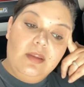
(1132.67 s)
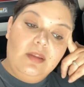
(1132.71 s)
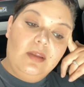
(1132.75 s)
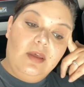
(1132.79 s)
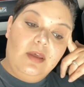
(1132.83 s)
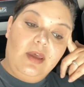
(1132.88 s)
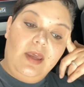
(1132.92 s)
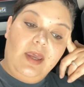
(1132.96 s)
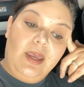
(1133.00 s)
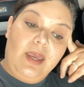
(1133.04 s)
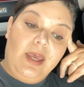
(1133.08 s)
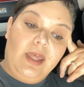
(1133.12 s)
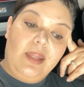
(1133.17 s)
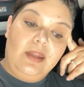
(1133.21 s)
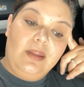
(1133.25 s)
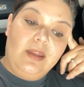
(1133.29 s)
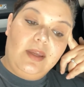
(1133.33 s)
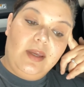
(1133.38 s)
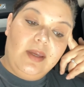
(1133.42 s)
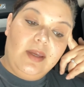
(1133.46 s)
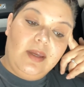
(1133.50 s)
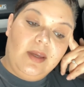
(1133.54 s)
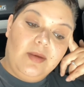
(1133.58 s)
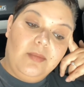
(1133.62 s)
And
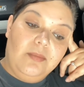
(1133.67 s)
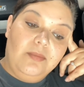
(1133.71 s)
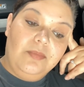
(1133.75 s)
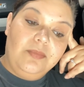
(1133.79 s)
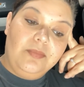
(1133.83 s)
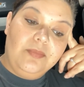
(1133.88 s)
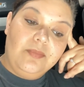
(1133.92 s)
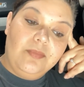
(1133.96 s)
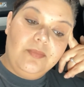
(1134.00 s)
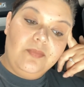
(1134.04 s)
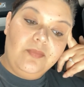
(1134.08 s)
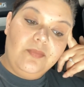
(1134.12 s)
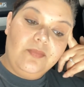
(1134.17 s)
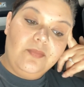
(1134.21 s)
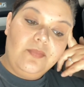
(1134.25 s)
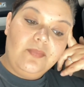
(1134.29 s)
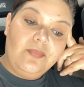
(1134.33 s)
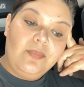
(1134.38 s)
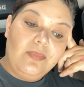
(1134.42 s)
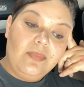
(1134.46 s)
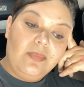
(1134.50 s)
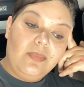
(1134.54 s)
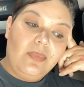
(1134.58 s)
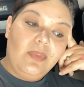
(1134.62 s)

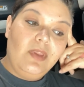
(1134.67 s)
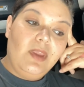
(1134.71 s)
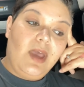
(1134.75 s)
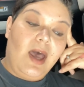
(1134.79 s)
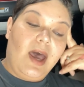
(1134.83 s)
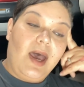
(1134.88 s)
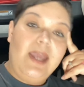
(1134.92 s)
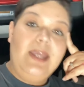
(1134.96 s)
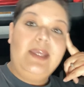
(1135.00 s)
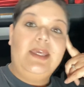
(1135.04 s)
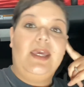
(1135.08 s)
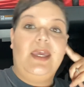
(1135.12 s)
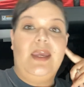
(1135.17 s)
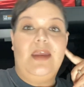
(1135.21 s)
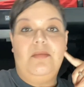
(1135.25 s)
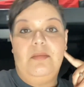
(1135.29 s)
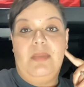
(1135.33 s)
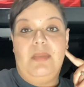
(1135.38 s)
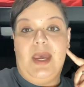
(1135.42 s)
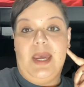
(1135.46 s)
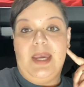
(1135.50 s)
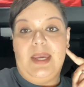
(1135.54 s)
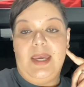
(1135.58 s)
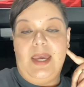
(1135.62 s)
I came
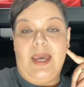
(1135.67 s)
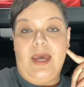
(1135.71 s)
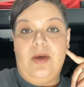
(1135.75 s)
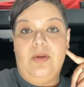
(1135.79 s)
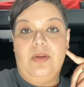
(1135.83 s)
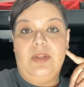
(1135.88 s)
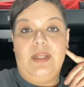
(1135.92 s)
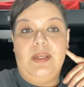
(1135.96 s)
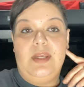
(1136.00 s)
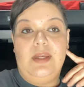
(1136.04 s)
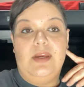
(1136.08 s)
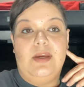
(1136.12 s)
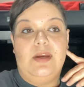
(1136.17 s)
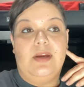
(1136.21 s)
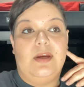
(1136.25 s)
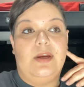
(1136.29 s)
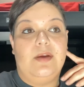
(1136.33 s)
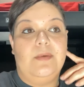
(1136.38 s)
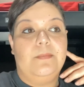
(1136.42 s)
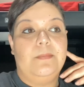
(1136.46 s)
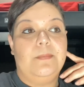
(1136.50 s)
back out here